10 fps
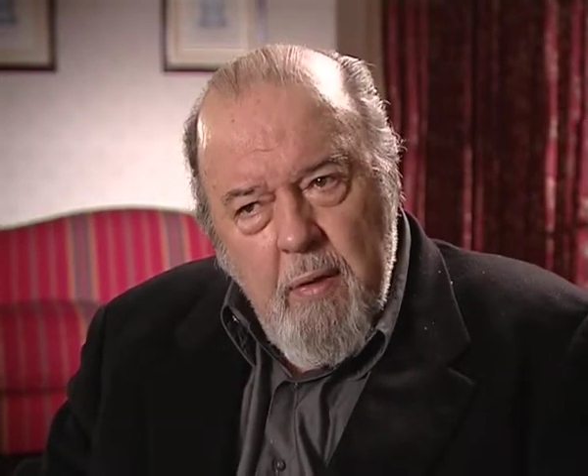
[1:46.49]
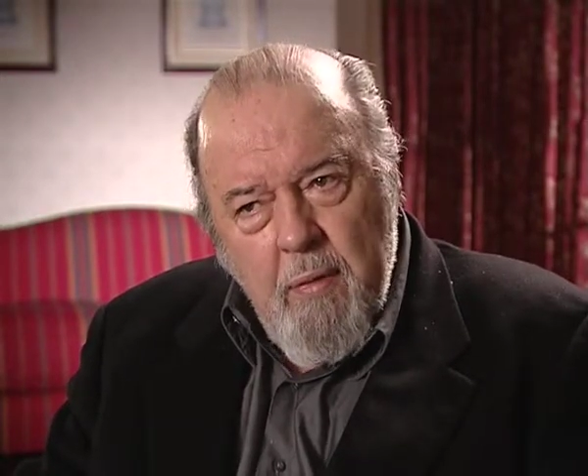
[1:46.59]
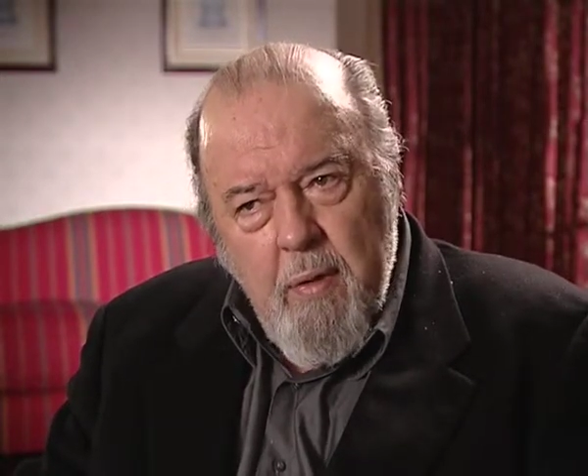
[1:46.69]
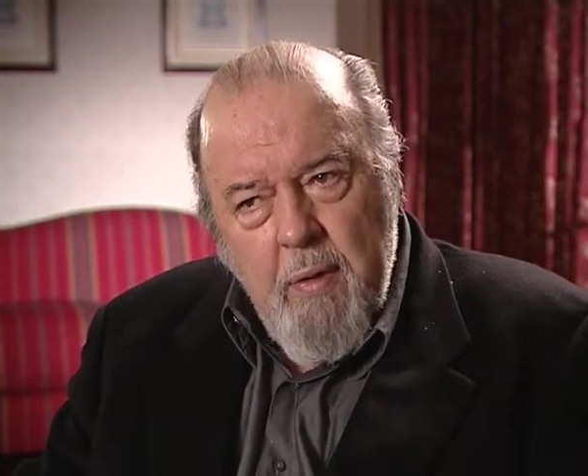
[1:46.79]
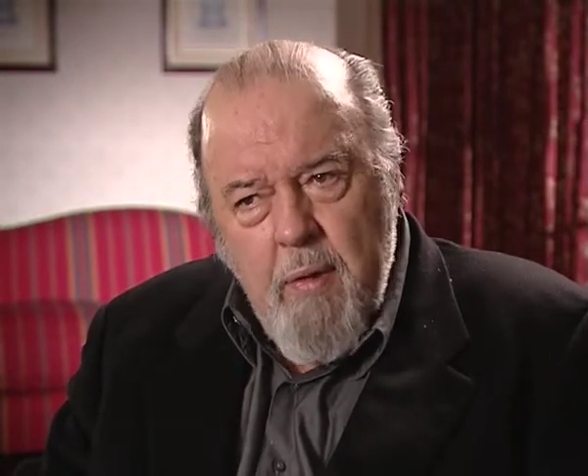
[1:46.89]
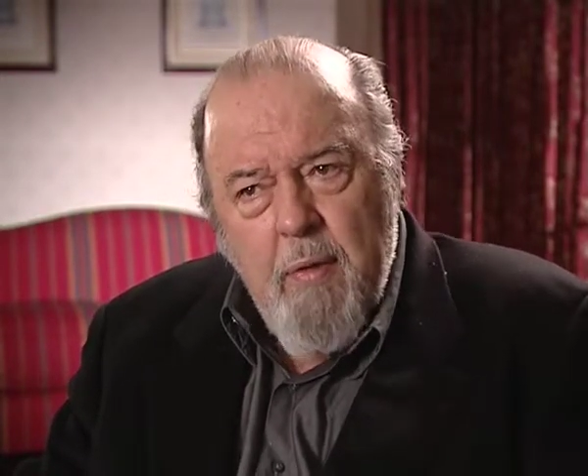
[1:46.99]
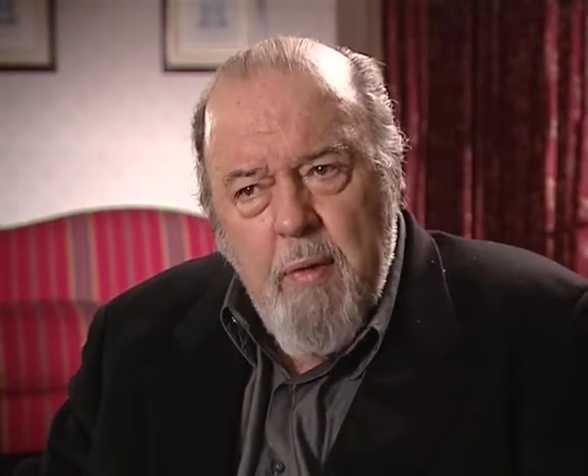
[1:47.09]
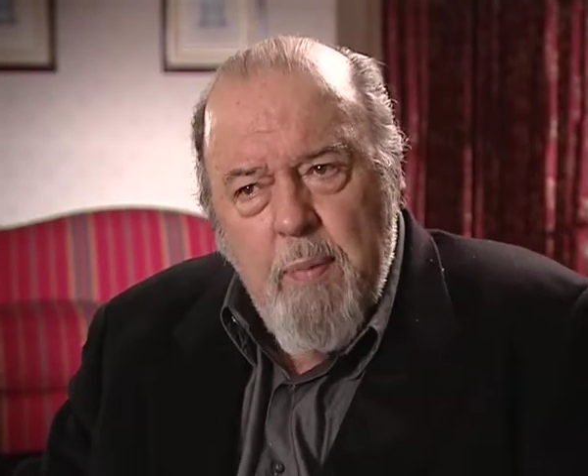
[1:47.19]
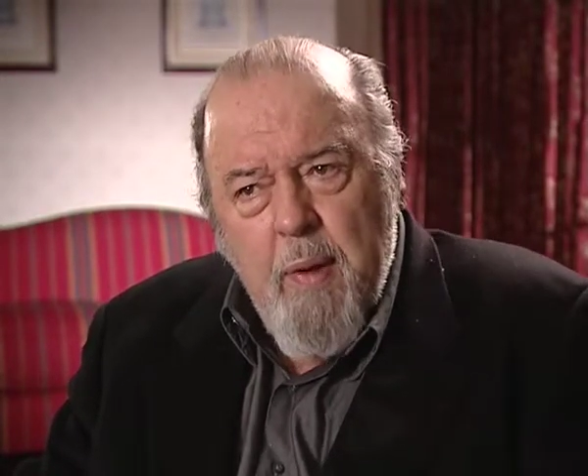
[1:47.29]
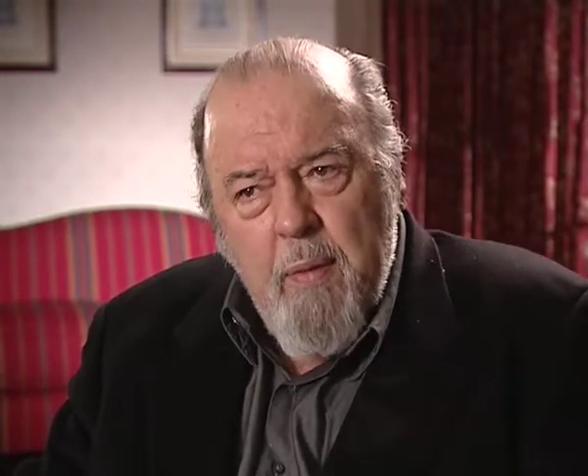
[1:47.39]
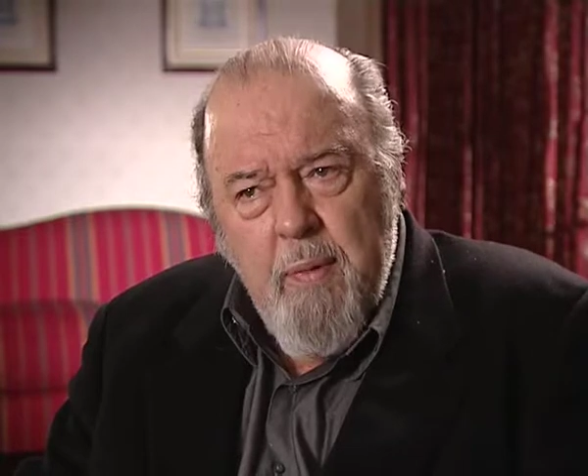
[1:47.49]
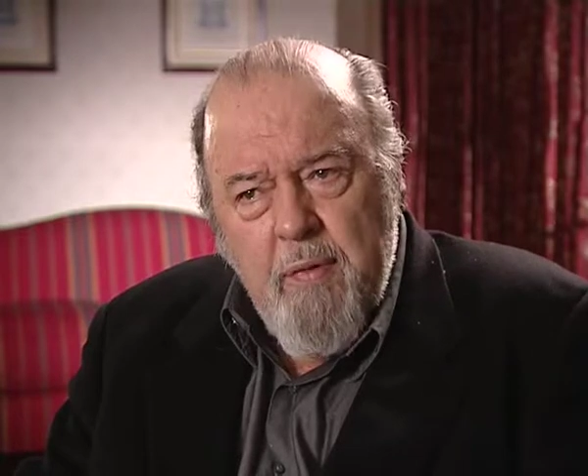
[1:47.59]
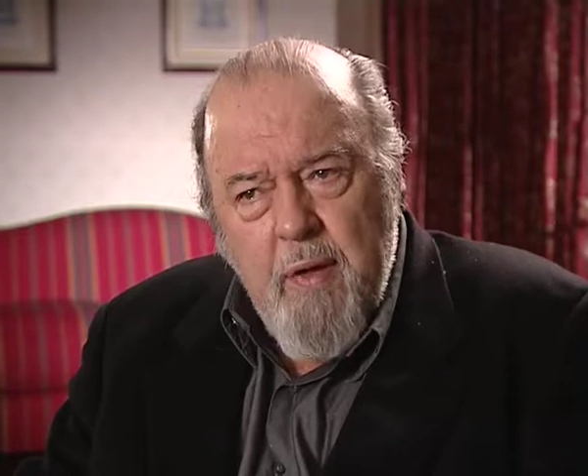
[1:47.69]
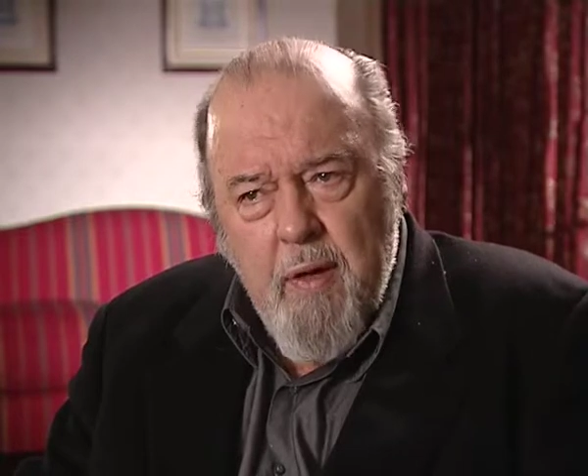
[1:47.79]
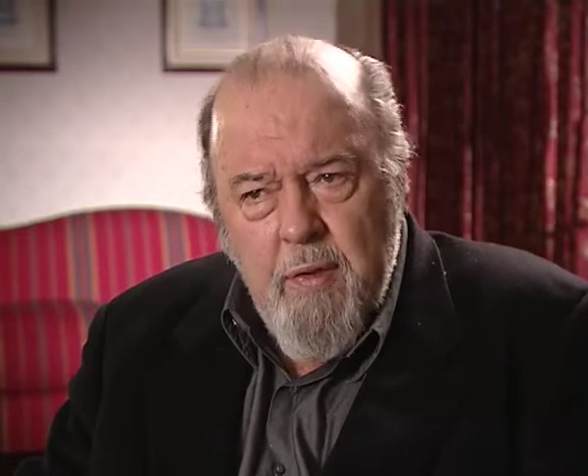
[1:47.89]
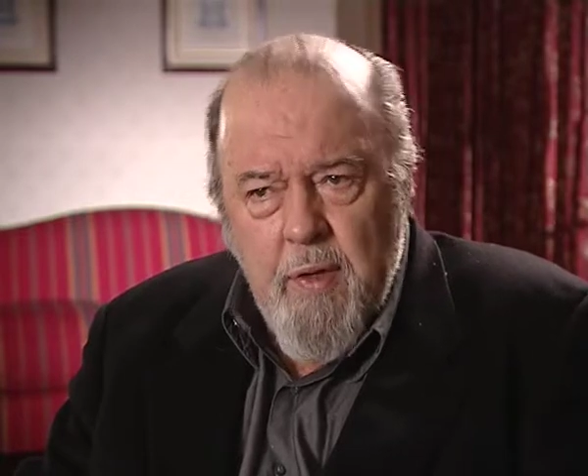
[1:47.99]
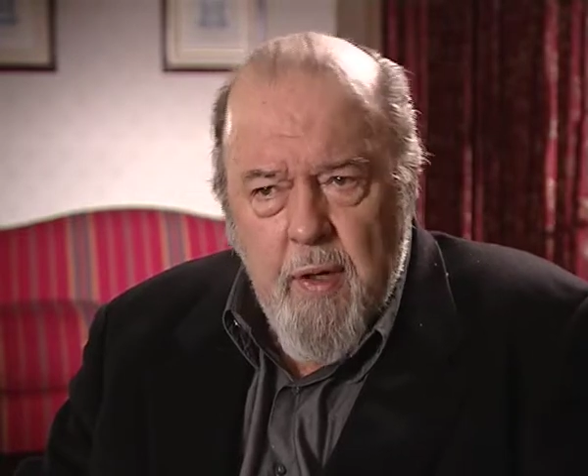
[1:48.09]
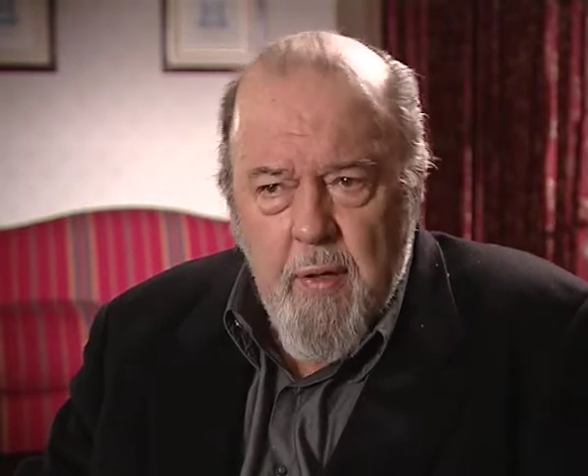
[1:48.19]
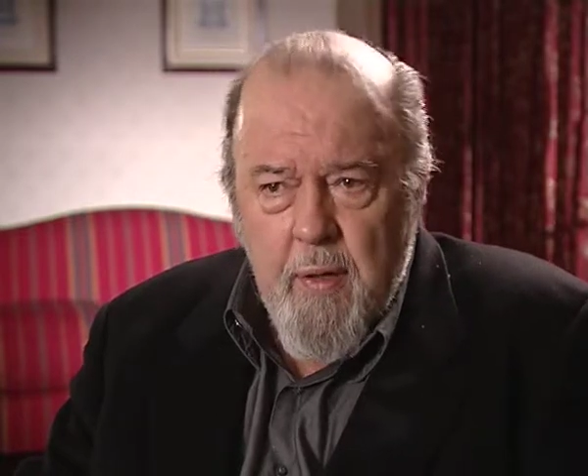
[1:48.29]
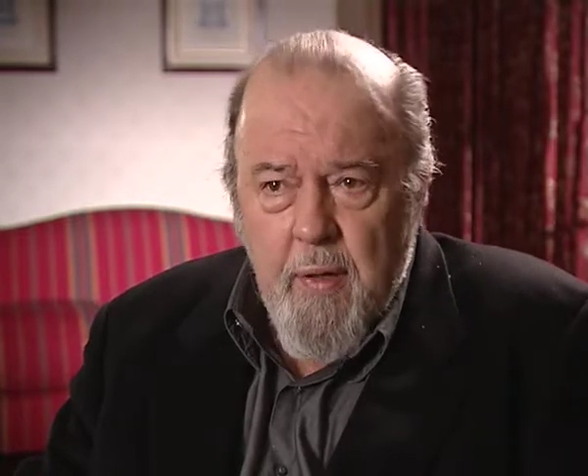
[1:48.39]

or the, or the Department of Culture.